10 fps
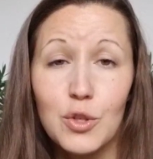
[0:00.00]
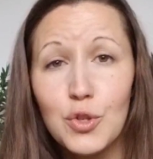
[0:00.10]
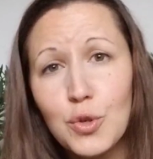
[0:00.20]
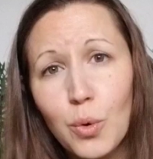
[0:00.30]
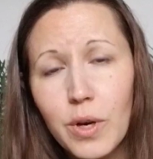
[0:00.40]

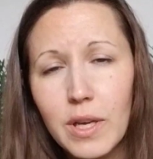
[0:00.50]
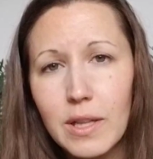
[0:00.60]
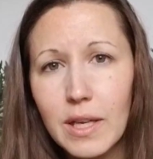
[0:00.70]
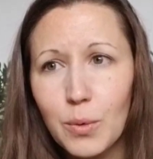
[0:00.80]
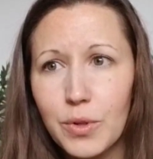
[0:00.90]
joy
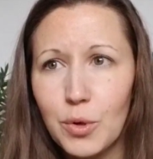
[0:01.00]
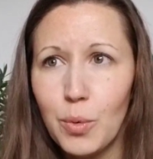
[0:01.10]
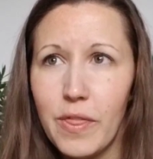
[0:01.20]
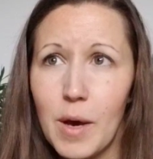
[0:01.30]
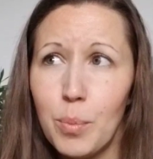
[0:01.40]
like when you're
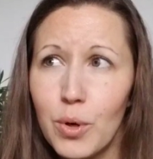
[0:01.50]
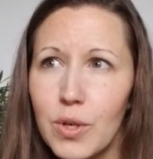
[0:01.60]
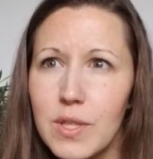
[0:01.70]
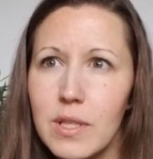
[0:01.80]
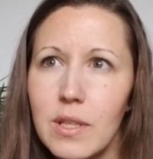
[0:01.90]
with that
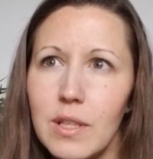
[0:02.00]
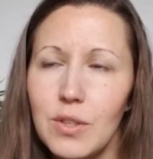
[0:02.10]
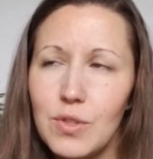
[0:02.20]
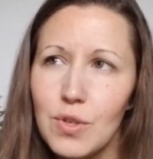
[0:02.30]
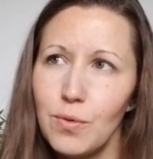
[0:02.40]
person and you
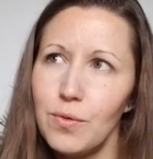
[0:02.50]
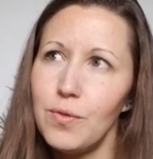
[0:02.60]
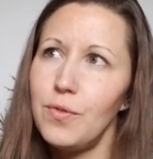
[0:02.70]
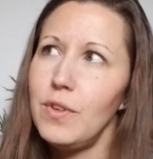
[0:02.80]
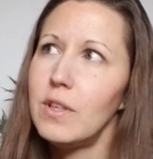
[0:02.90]
don't
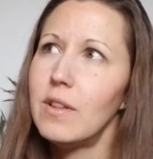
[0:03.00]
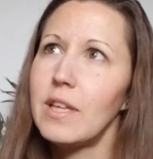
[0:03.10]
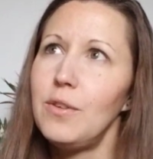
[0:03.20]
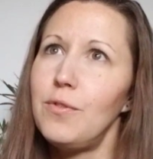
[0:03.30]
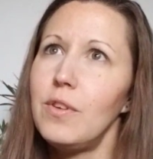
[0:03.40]
feel
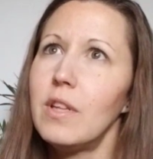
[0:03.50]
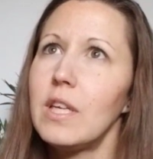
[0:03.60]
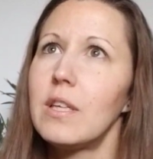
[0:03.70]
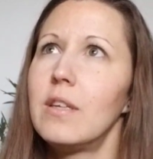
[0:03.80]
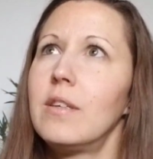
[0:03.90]
like you feel
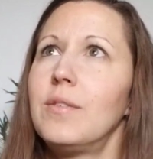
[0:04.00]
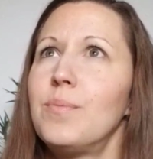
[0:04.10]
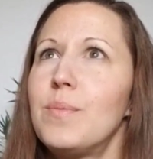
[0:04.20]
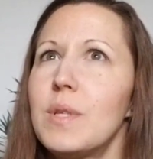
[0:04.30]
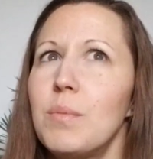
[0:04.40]
like
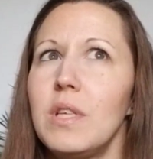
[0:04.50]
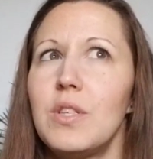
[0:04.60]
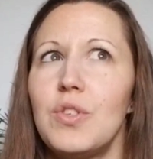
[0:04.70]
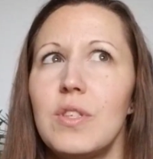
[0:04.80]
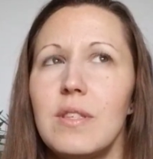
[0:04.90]
something
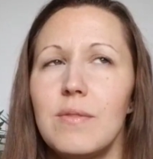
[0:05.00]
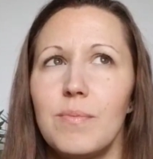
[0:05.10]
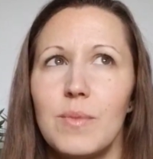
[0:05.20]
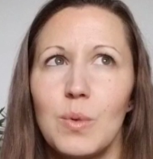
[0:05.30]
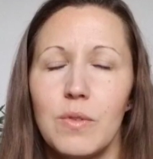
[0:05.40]
is just
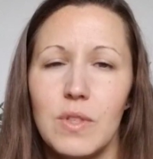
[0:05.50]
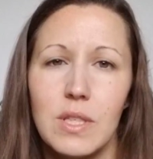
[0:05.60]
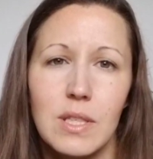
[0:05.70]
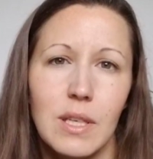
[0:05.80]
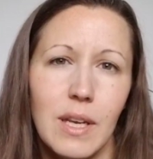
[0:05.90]
sort of
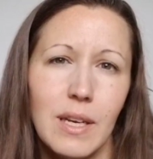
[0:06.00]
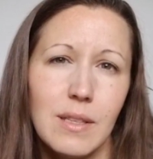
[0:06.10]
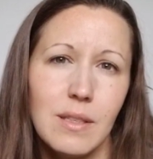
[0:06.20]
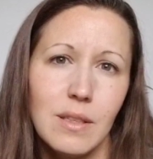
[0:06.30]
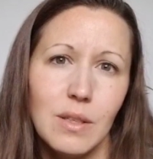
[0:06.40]

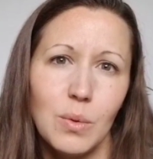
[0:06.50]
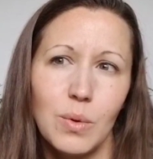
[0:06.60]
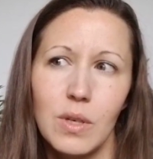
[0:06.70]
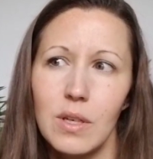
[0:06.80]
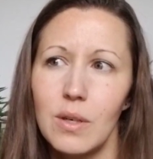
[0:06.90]
disconnected
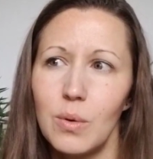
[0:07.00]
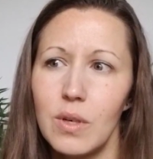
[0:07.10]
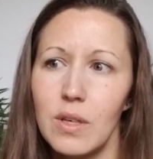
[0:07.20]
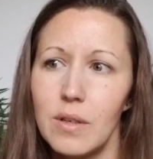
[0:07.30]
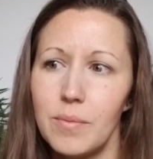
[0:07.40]
or
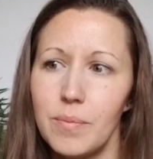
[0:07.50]
or